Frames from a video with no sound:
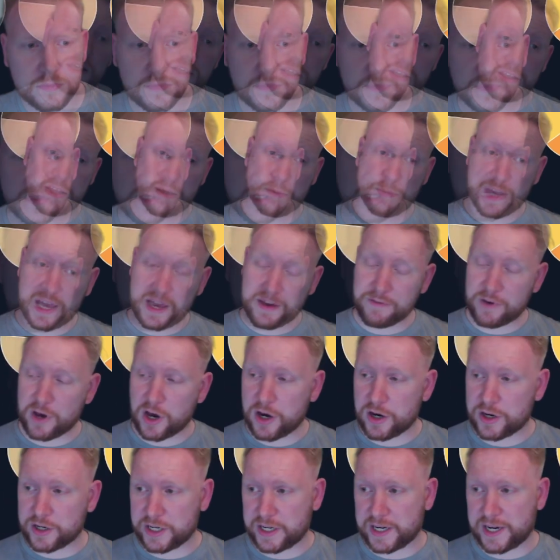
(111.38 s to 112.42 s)
Then we have
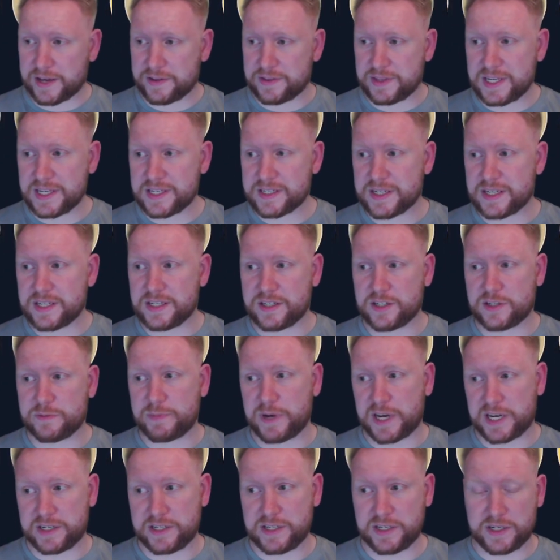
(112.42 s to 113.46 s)
Anna. Now this is a
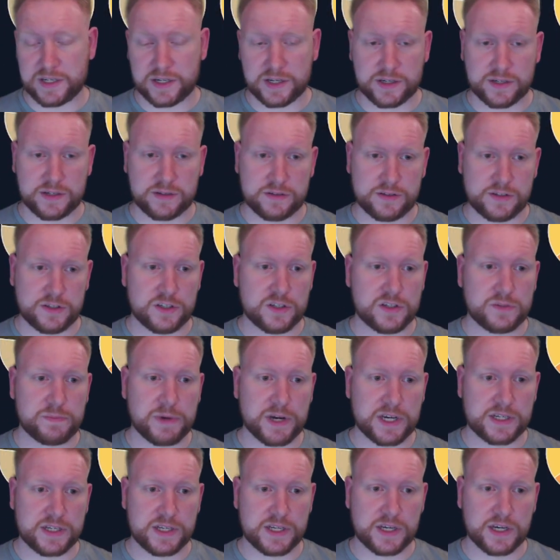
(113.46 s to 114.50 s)
spicy card. It's a
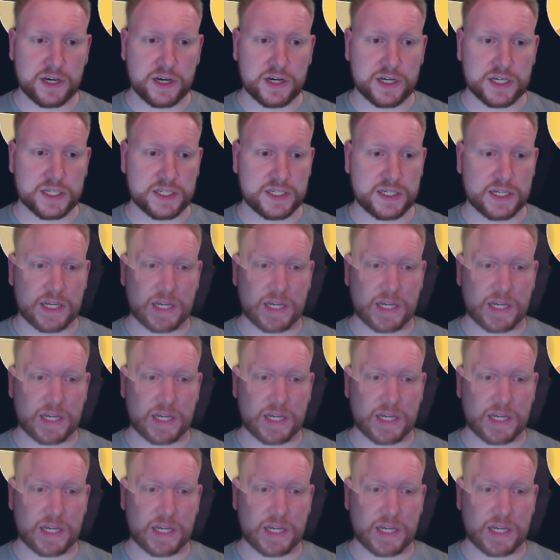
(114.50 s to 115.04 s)
spicy card.